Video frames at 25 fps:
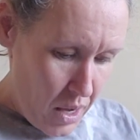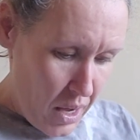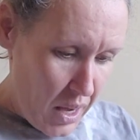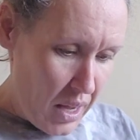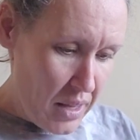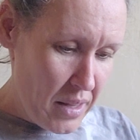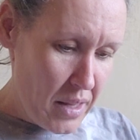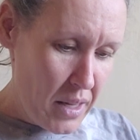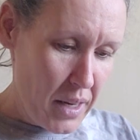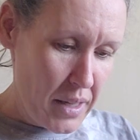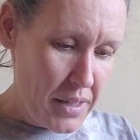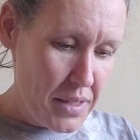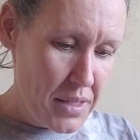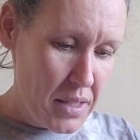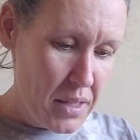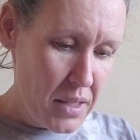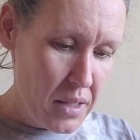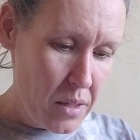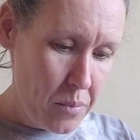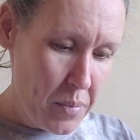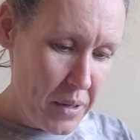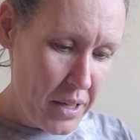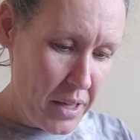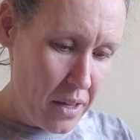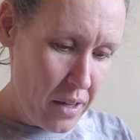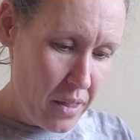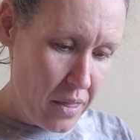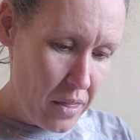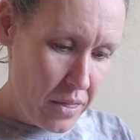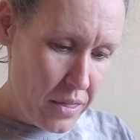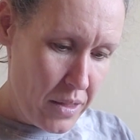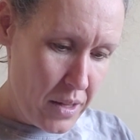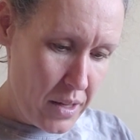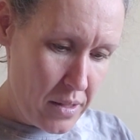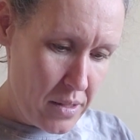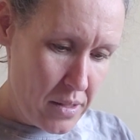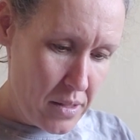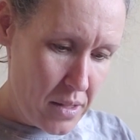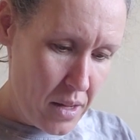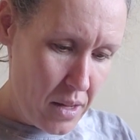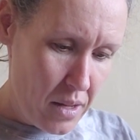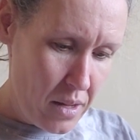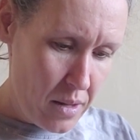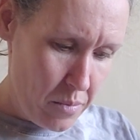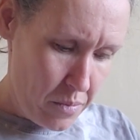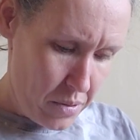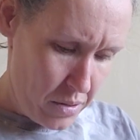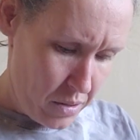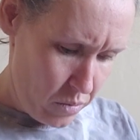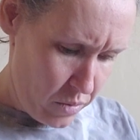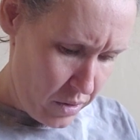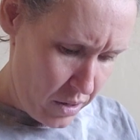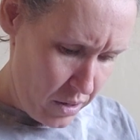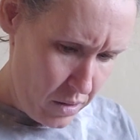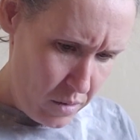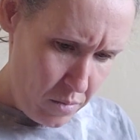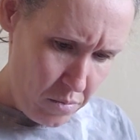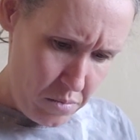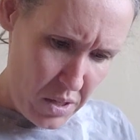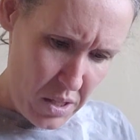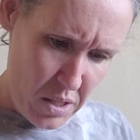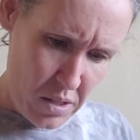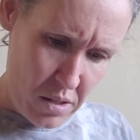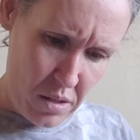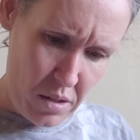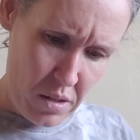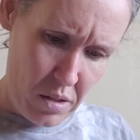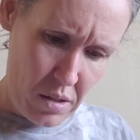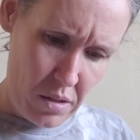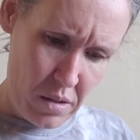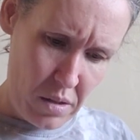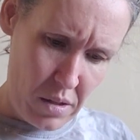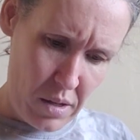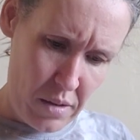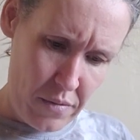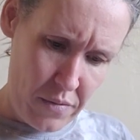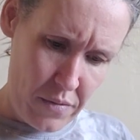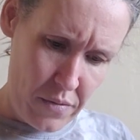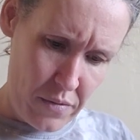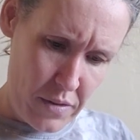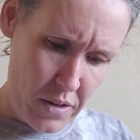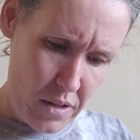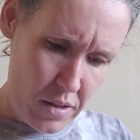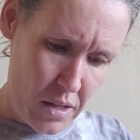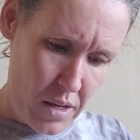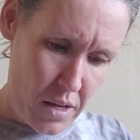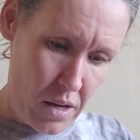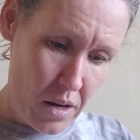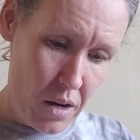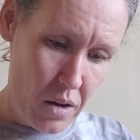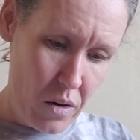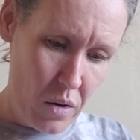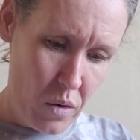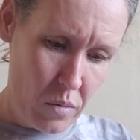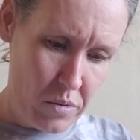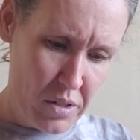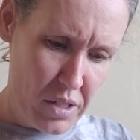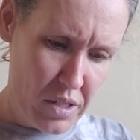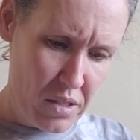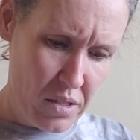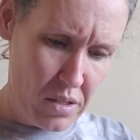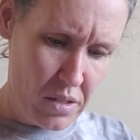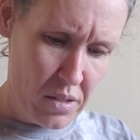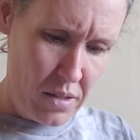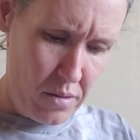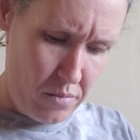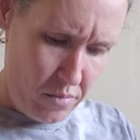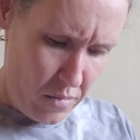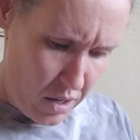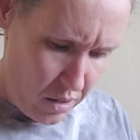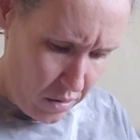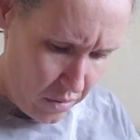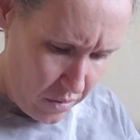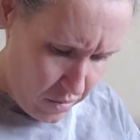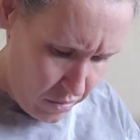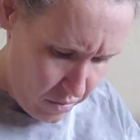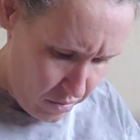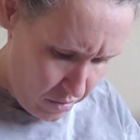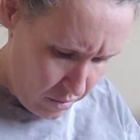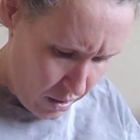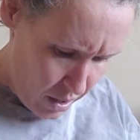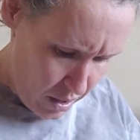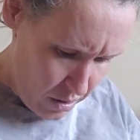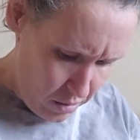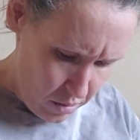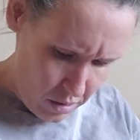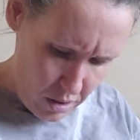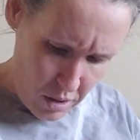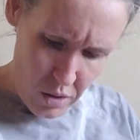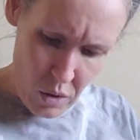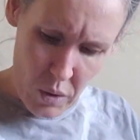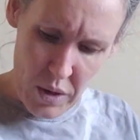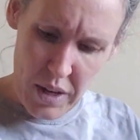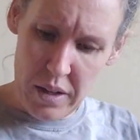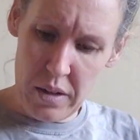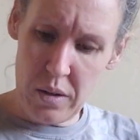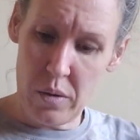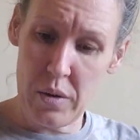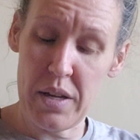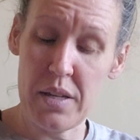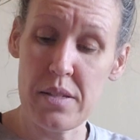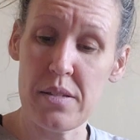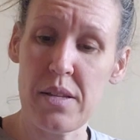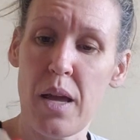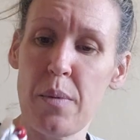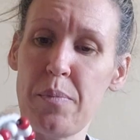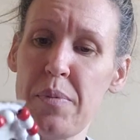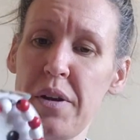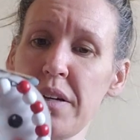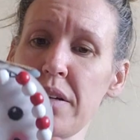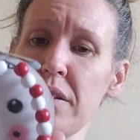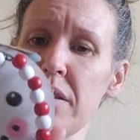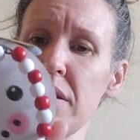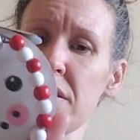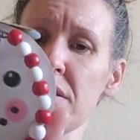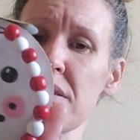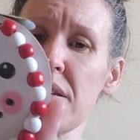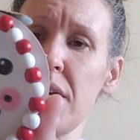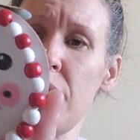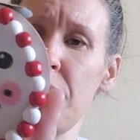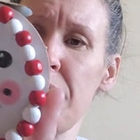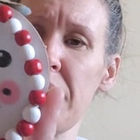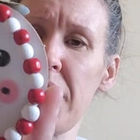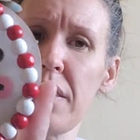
And then I did pick this up. What were you missing? So like, oh, did this come off? I don't know. Anyways, I picked this up.